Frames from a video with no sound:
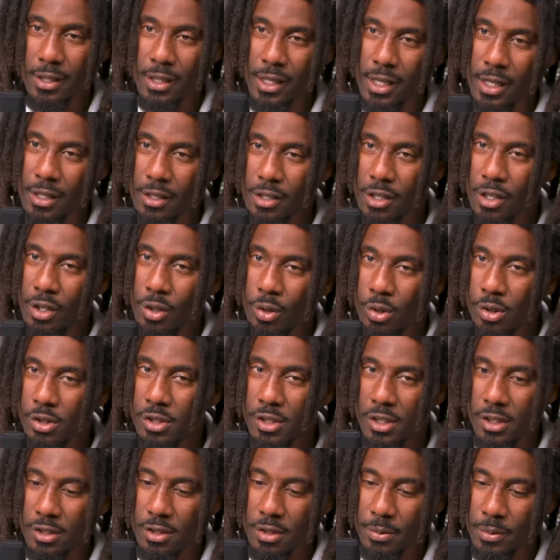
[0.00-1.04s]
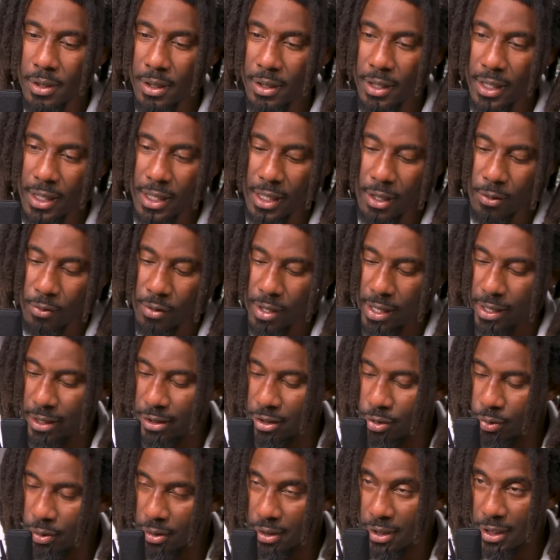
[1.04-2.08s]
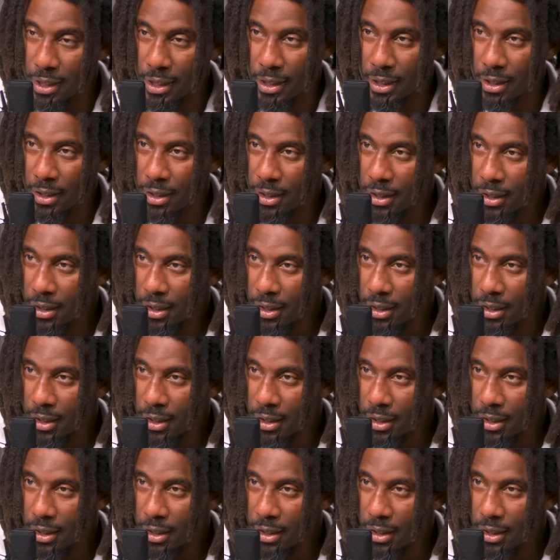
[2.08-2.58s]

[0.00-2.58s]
a cold system and they ran it to a T.